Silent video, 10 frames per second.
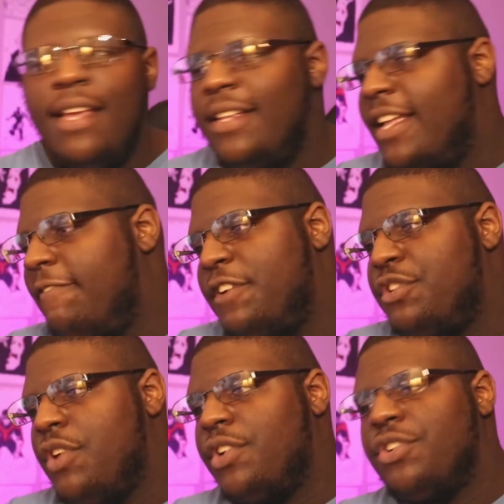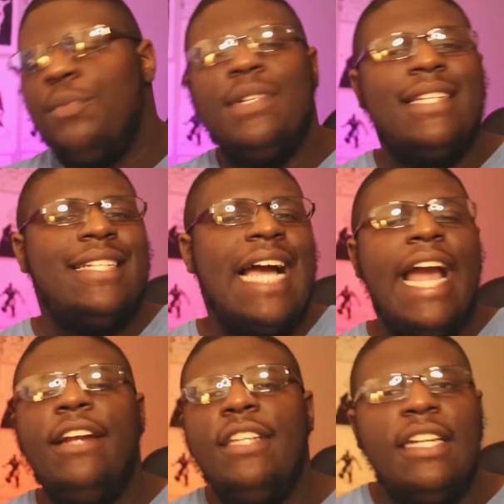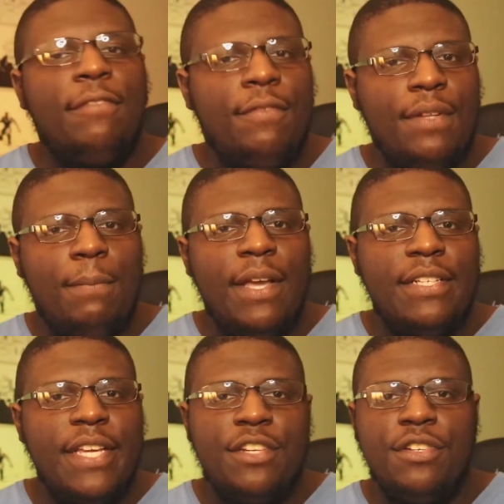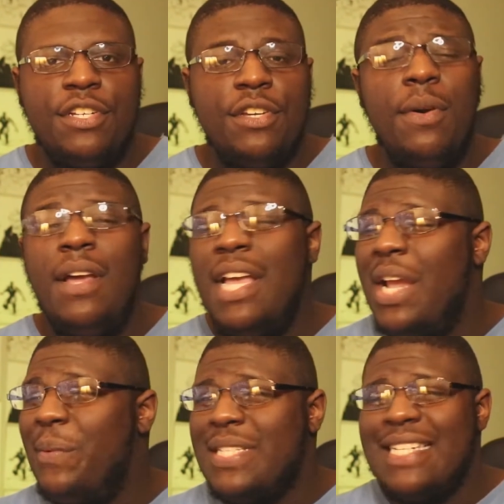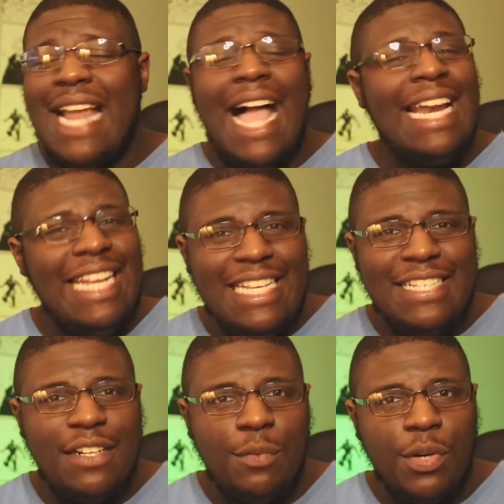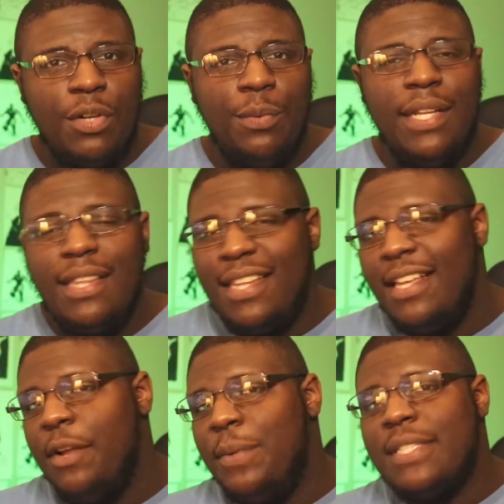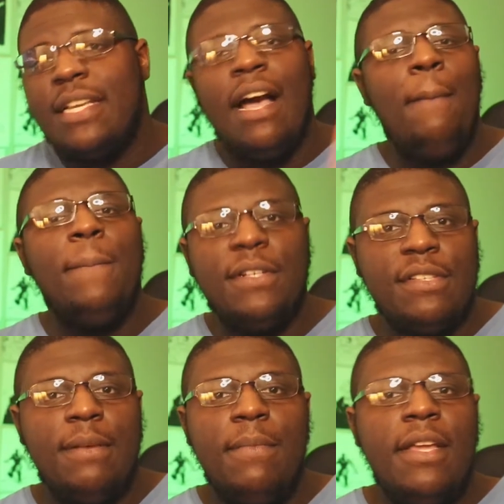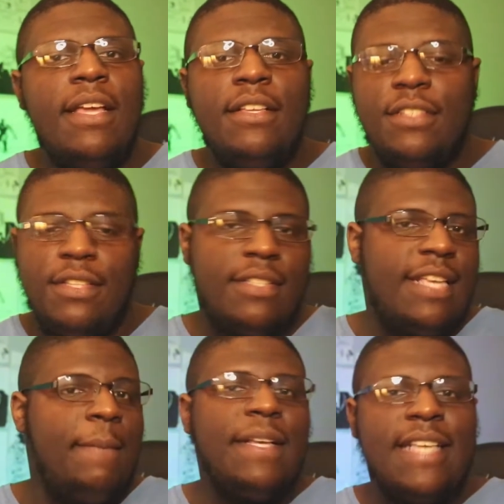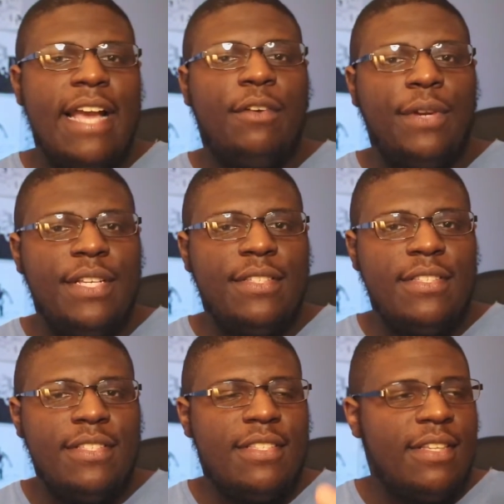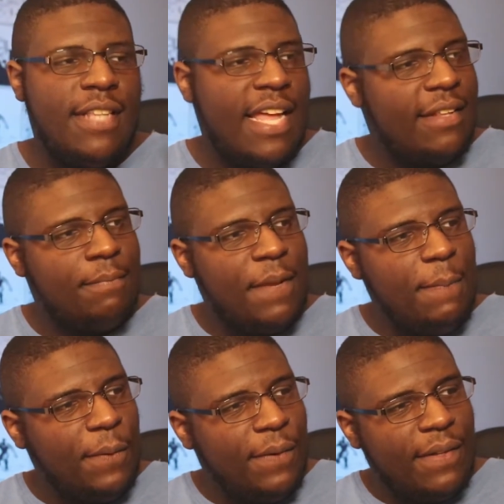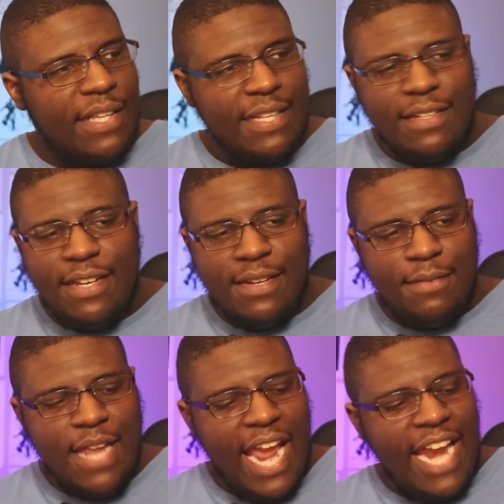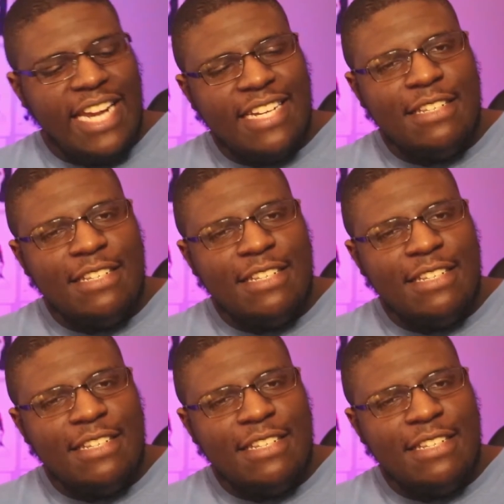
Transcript: The infrastructure was entirely different from the PlayStation 2. It was not easy to work with, it was cumbersome. So, the same exact reasons that people uh, hated